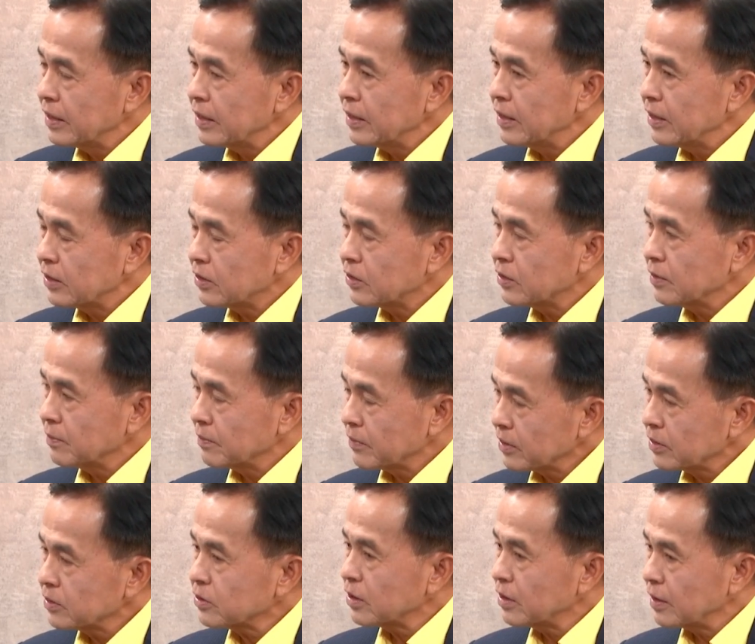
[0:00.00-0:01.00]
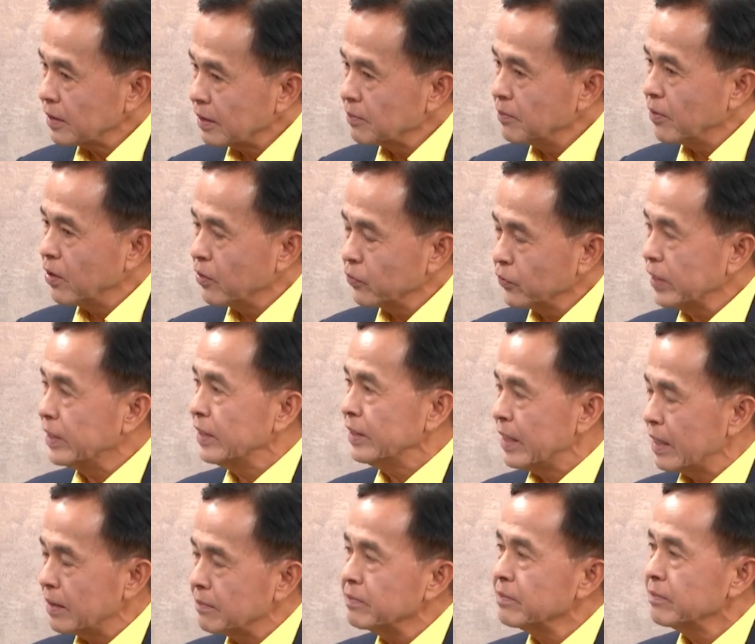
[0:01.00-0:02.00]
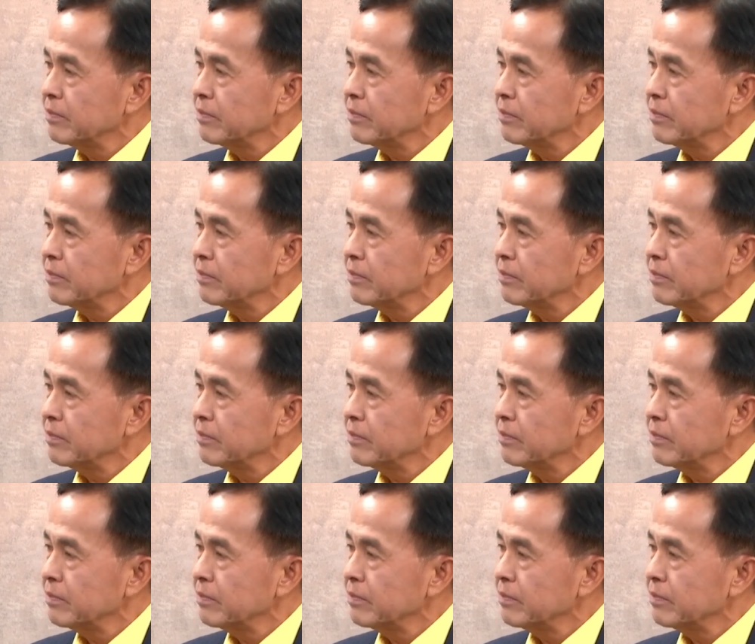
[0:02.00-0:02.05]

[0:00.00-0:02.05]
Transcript: is sort of more ready than